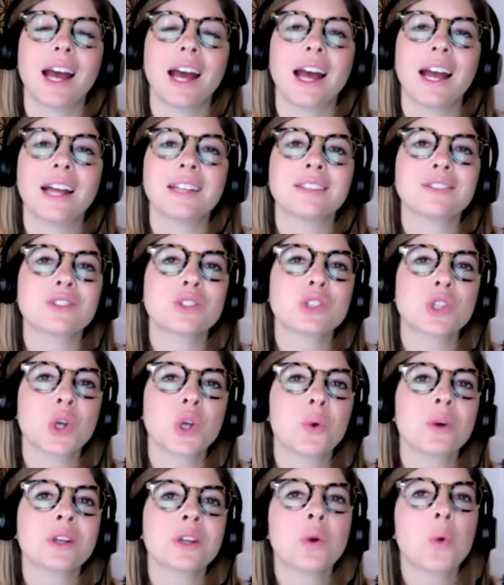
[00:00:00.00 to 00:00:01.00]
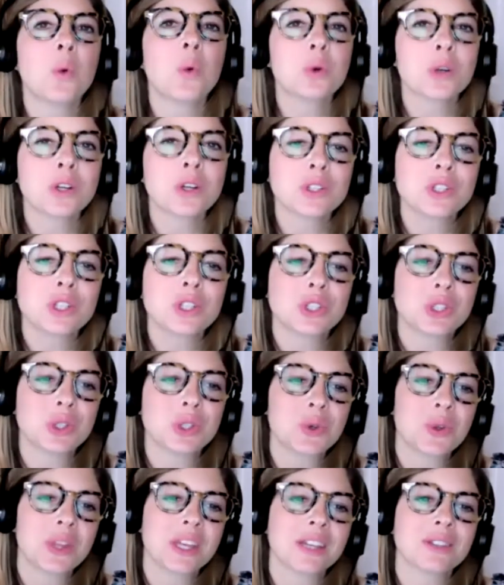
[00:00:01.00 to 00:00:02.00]
And so in order to
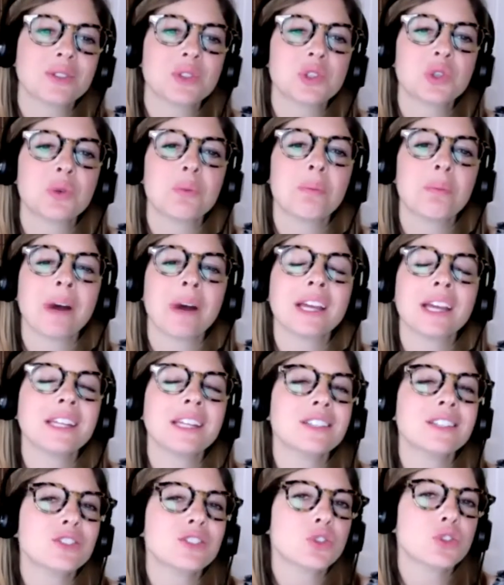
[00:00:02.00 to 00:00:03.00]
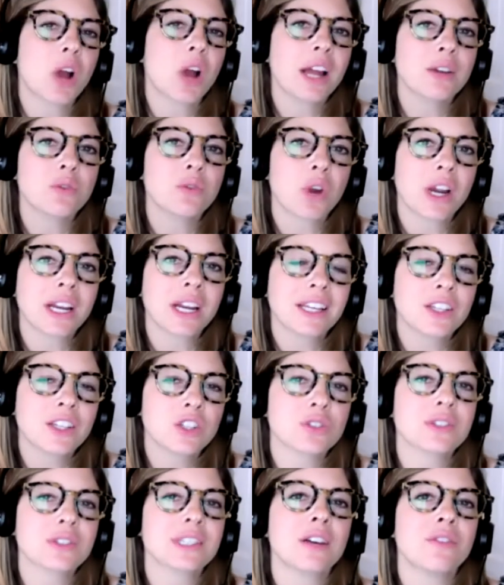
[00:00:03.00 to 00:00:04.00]
do this, you might try writing
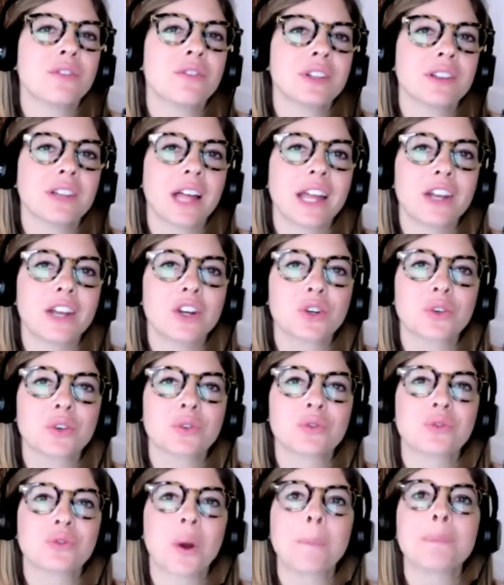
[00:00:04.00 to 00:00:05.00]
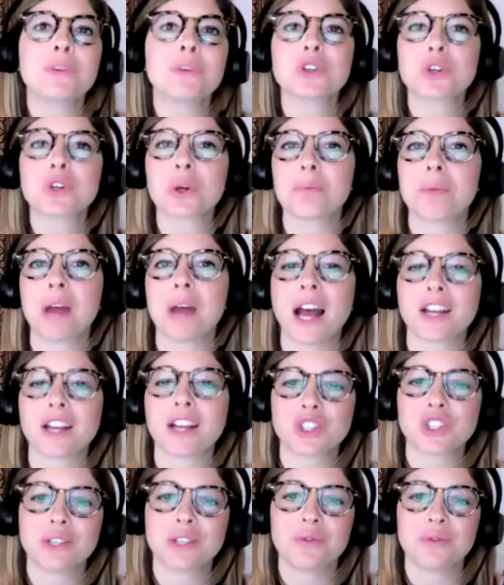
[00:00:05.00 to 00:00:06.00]
yourself a letter from your
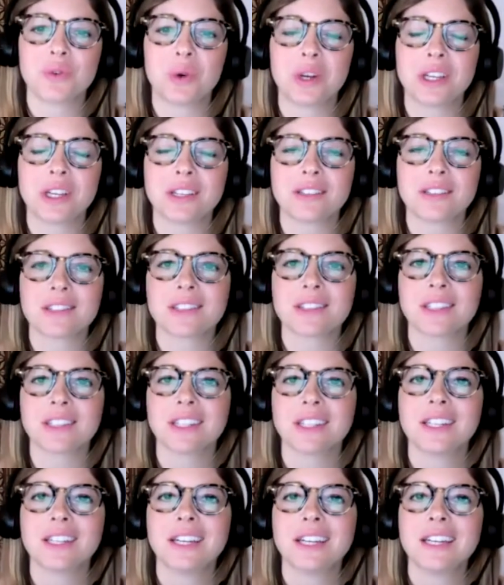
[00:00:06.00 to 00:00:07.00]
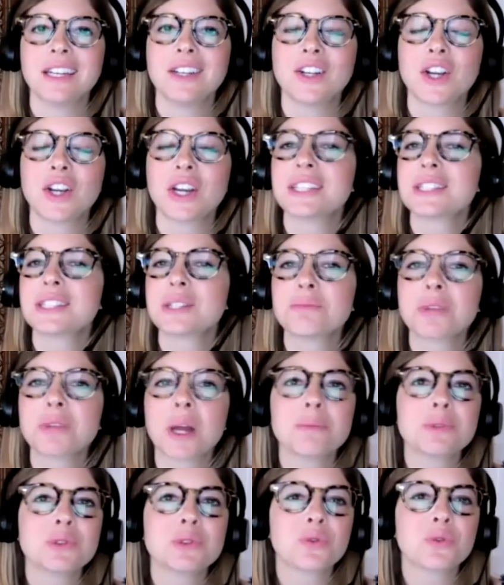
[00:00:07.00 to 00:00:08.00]
compassionate voice, right?
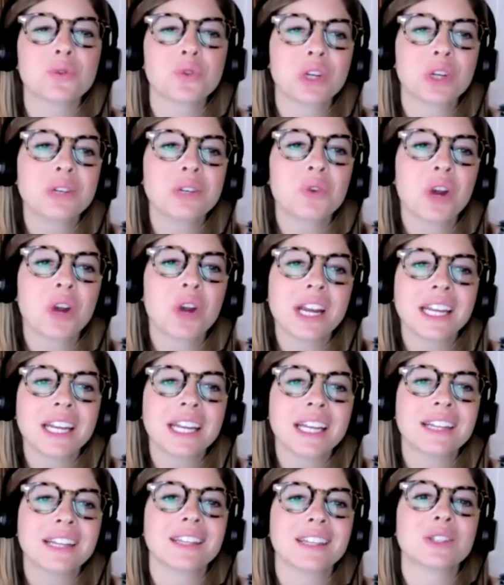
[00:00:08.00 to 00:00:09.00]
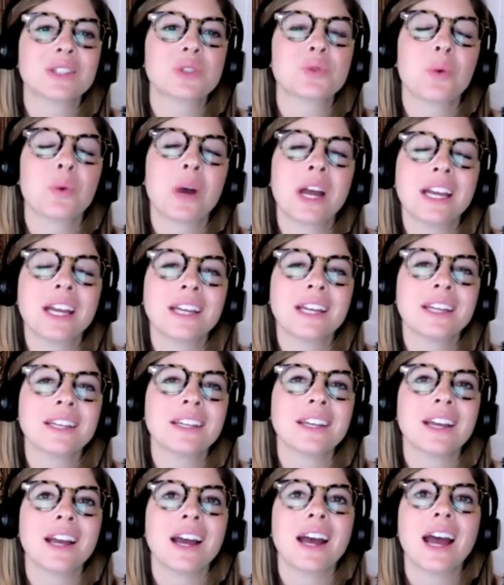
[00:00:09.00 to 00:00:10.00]
Sometimes free writing this way
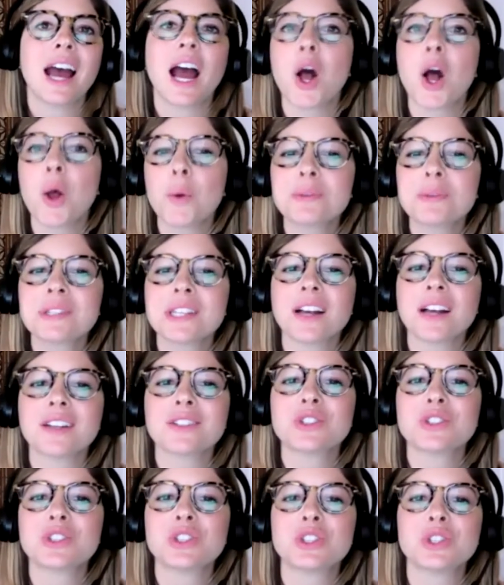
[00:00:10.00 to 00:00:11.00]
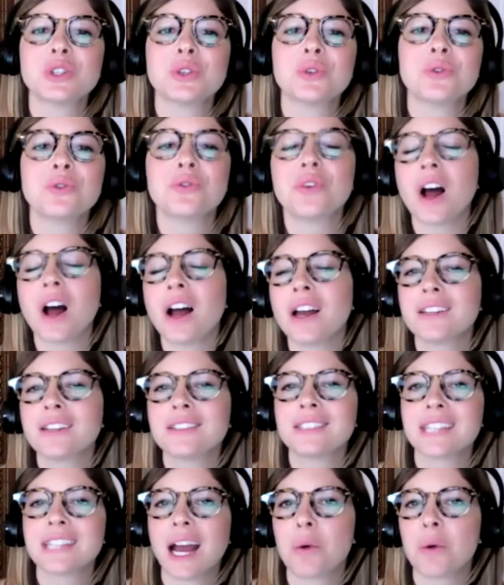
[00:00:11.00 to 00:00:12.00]
helps us to
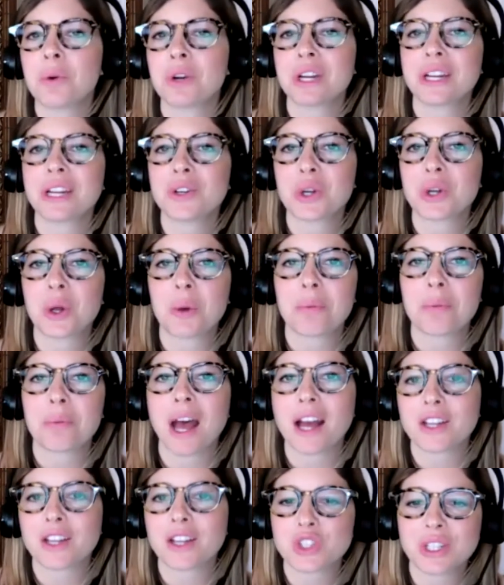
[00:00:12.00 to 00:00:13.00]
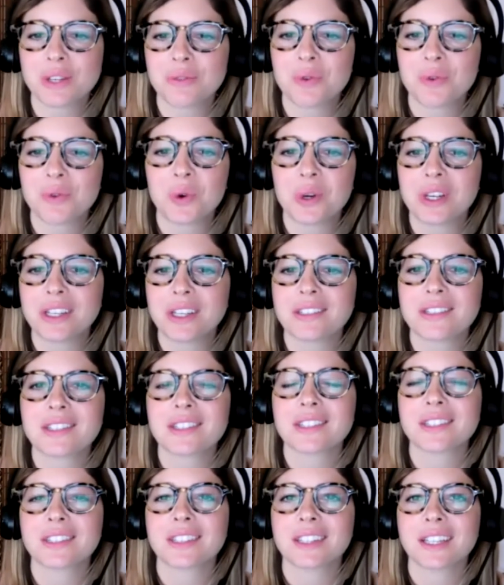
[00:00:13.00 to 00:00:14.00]
find our inner compassionate
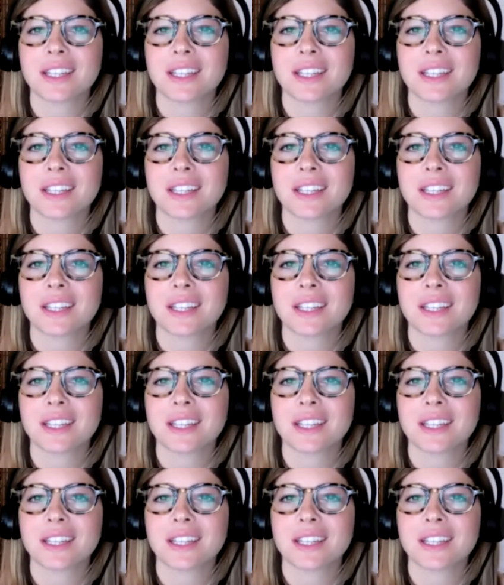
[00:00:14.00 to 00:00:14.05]
voice.